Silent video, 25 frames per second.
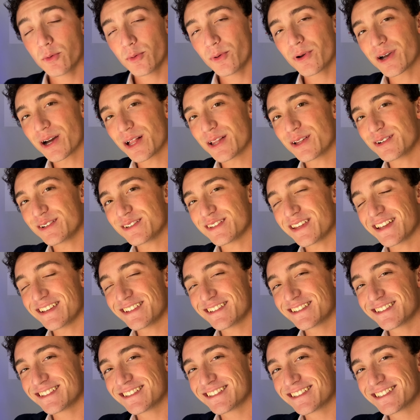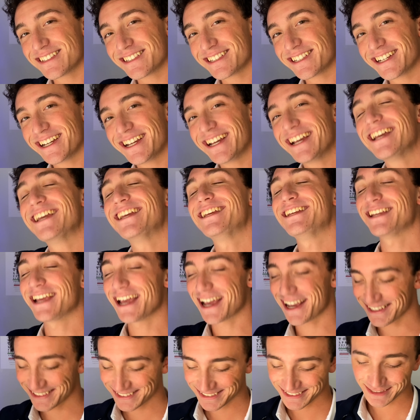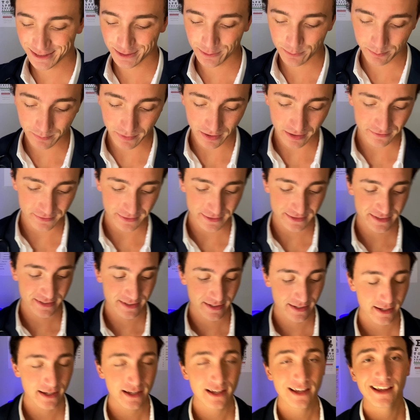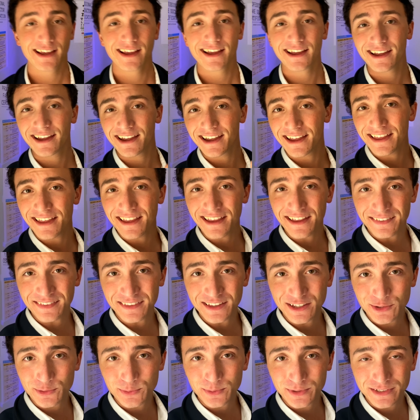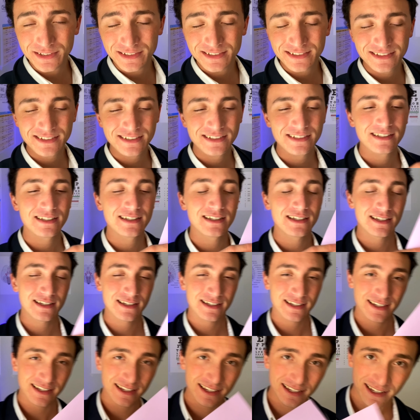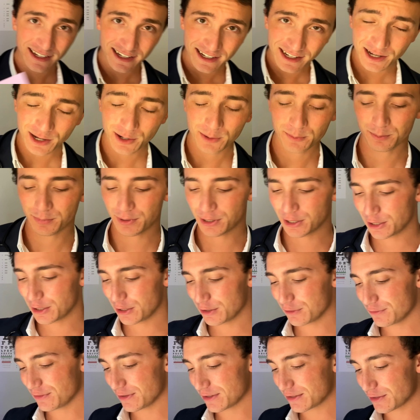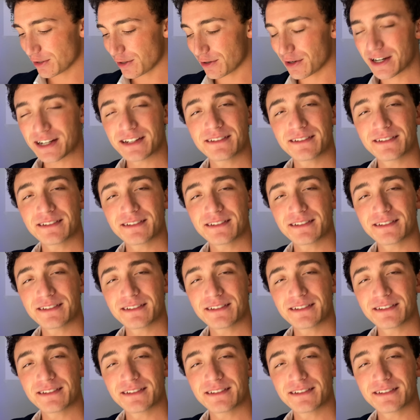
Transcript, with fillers: Colors this. Yes. Perfect. And this one. Perfect. All